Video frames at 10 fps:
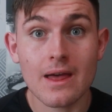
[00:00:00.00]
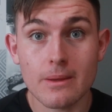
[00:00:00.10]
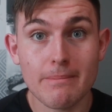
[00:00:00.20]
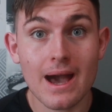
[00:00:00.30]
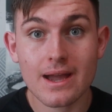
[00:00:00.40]
at
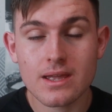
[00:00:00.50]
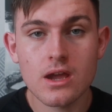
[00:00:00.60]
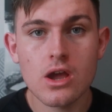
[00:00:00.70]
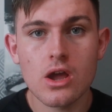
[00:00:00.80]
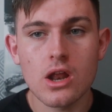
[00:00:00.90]
the back.
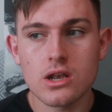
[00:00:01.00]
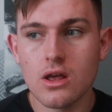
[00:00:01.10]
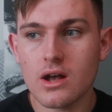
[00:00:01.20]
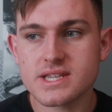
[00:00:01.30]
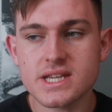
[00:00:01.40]

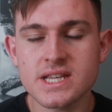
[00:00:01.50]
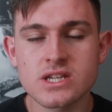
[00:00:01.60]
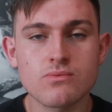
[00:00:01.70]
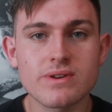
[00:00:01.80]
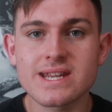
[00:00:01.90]
Last
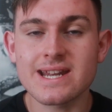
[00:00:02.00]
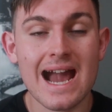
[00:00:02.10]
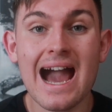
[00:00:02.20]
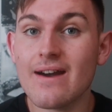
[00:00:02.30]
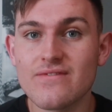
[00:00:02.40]
season, we didn't
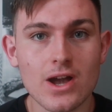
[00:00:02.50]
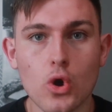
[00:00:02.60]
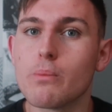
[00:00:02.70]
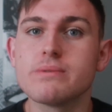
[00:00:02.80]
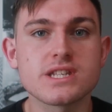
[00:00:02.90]
have that
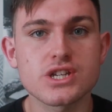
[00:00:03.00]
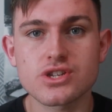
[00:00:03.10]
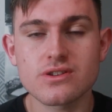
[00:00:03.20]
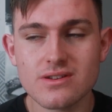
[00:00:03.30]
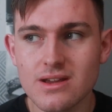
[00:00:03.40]

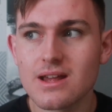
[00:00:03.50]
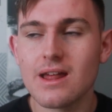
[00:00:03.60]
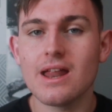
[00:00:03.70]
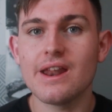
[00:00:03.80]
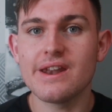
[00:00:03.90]
competition.
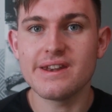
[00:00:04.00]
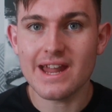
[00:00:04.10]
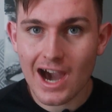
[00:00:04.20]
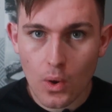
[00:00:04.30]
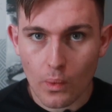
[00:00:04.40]

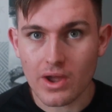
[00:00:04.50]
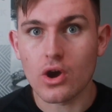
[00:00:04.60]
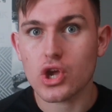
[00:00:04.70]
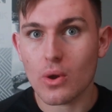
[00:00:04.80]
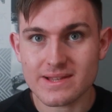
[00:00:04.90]
Now we
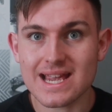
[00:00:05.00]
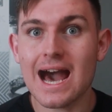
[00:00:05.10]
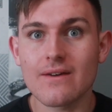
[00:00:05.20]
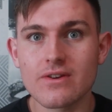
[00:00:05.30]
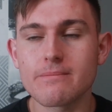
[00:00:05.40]
are going to
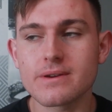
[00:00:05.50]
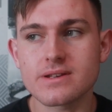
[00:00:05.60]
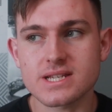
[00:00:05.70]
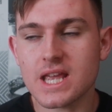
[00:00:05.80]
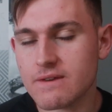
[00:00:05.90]
have it
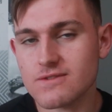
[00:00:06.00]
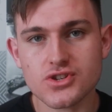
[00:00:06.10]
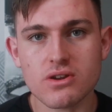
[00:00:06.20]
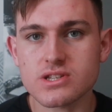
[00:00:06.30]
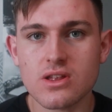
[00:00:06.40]
because Nathan
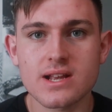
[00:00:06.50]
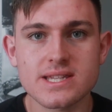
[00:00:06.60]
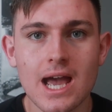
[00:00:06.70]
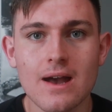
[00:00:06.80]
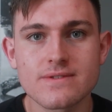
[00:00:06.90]
Jones likes
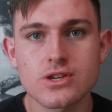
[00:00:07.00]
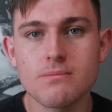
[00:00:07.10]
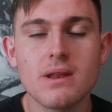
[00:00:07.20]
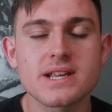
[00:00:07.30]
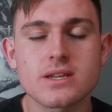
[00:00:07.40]
to have two
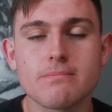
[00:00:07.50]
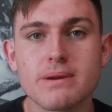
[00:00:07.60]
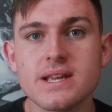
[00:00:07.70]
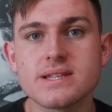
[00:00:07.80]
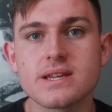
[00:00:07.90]
players
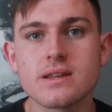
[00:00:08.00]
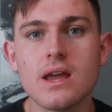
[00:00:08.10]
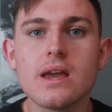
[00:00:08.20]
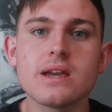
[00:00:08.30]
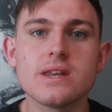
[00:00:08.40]
competing
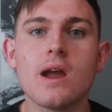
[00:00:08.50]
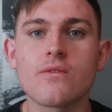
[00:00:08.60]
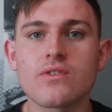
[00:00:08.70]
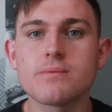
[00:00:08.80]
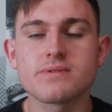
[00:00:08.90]
in
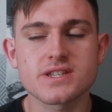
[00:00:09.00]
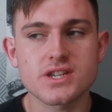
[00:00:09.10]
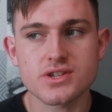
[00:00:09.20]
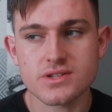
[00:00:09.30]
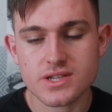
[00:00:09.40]
every
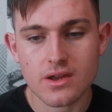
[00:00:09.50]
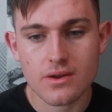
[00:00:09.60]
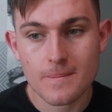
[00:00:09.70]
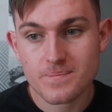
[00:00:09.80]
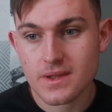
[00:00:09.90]
position.
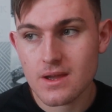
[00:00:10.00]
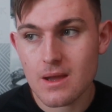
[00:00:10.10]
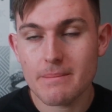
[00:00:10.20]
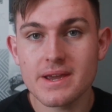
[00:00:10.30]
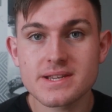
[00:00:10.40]
So
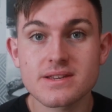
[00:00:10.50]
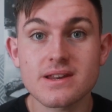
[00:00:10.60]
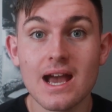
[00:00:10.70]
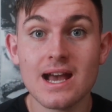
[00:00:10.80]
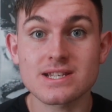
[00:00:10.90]

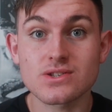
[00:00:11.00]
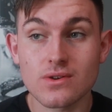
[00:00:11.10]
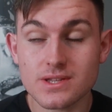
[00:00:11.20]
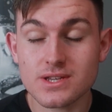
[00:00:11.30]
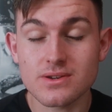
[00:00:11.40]
Pearson has
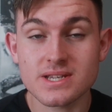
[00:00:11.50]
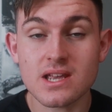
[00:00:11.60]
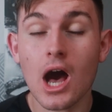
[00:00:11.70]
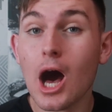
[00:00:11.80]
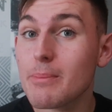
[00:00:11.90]
got to
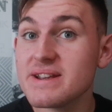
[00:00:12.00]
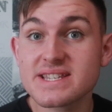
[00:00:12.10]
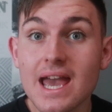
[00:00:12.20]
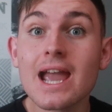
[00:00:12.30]
up his